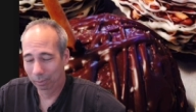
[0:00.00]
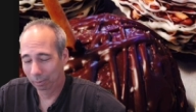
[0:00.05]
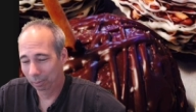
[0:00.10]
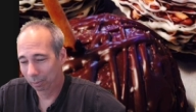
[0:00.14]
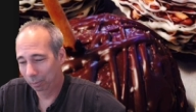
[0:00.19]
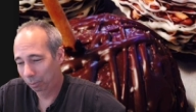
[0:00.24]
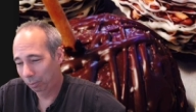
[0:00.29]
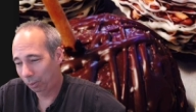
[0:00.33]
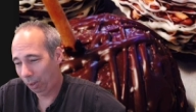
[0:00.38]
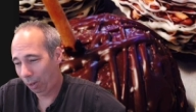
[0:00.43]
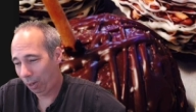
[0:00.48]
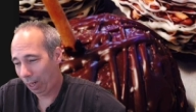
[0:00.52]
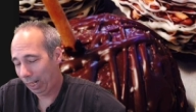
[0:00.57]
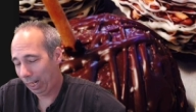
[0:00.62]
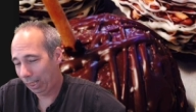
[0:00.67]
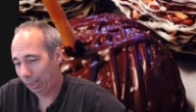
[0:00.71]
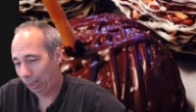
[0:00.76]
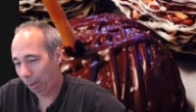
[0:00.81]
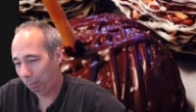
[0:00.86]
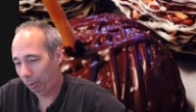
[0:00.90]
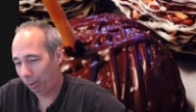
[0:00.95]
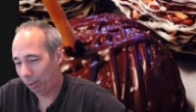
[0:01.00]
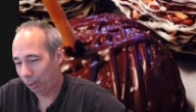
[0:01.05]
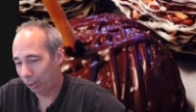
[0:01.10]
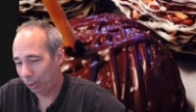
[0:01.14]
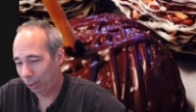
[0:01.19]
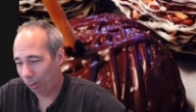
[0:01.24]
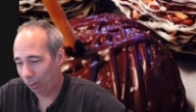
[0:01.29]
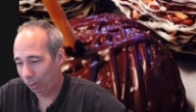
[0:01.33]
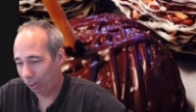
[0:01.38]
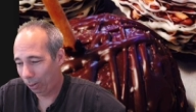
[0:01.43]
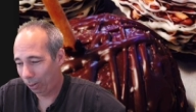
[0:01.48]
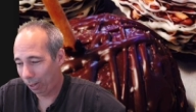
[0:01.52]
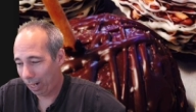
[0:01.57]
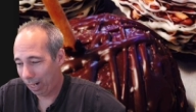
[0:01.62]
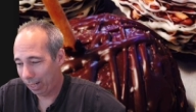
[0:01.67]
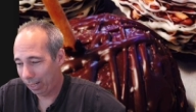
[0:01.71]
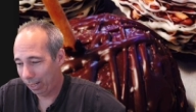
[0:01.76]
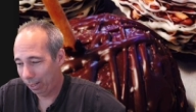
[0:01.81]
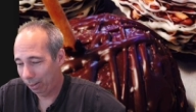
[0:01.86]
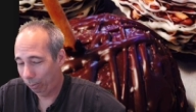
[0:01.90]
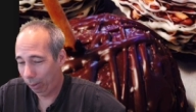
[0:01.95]
Oh, I guess I pulled the Snorlord on
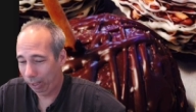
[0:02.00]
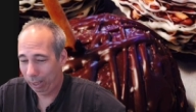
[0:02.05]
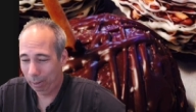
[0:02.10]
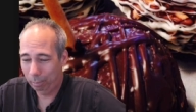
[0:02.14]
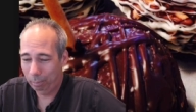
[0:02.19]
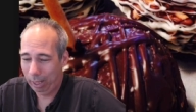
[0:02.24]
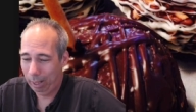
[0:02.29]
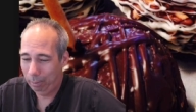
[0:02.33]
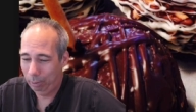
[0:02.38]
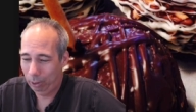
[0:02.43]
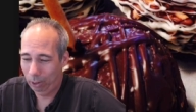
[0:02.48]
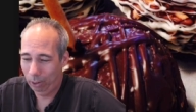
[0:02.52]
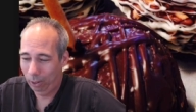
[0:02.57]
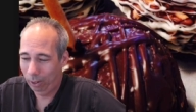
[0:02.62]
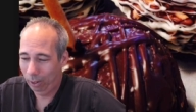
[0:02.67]
you. We can blame Snorlord.